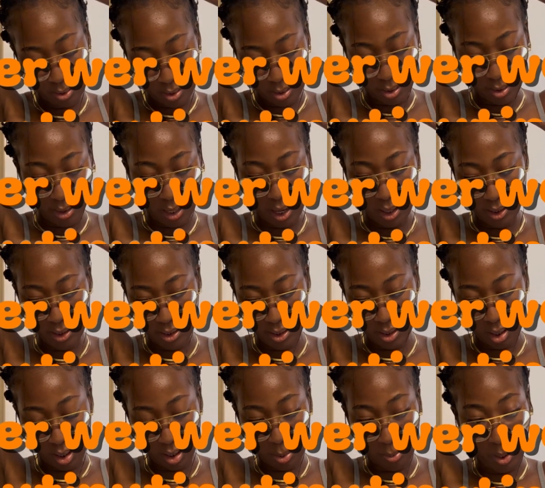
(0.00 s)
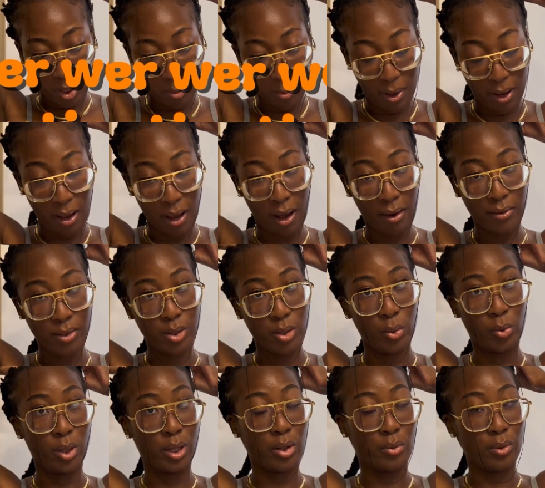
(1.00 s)
Now let's talk about my after
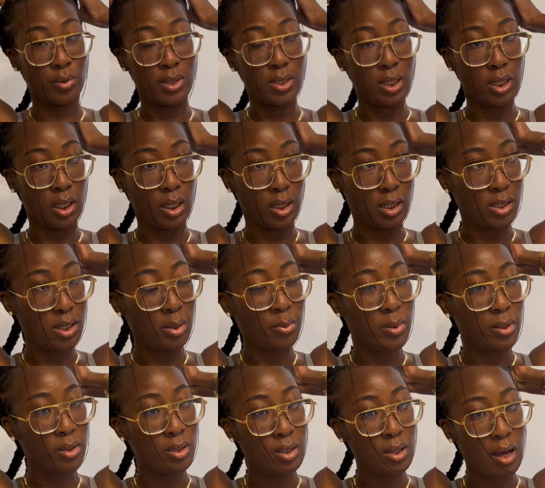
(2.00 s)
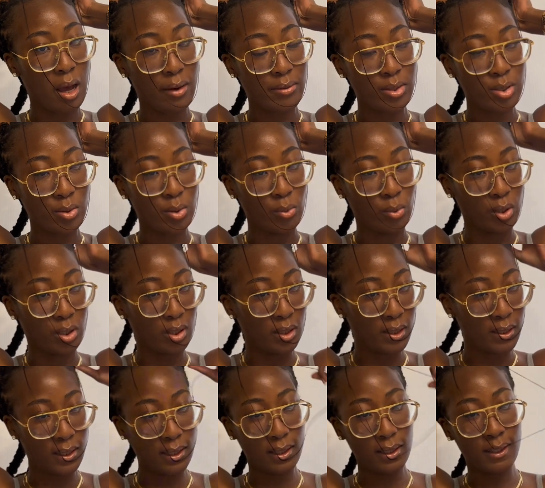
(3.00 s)
work routine. Typically after
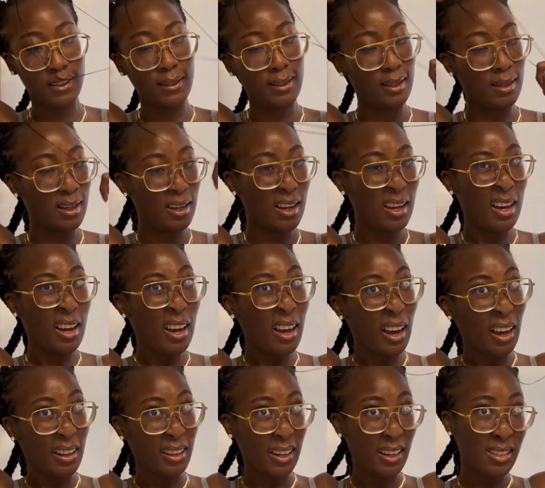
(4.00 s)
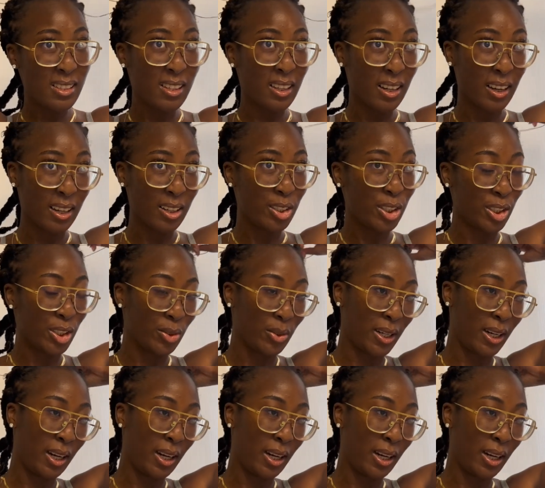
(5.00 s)
work, I like to get straight